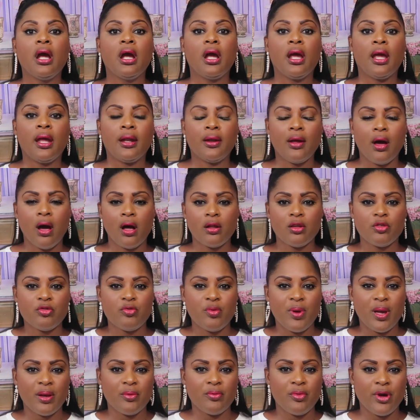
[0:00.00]
in all of
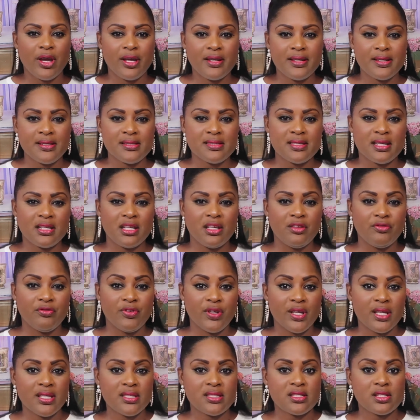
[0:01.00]
my weddings and
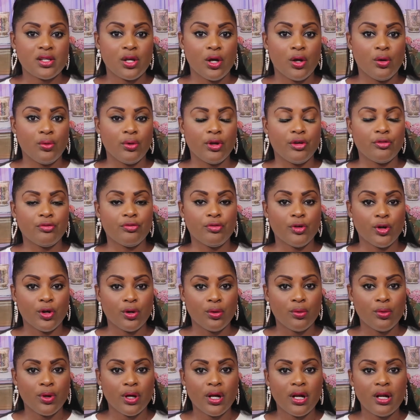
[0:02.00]
events going
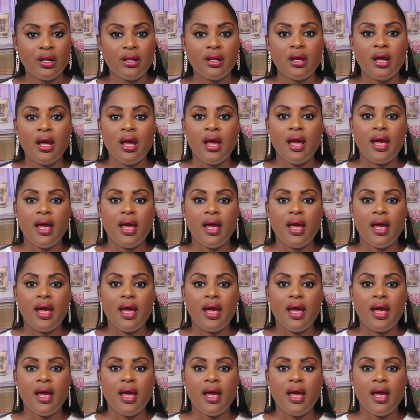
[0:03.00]
forward,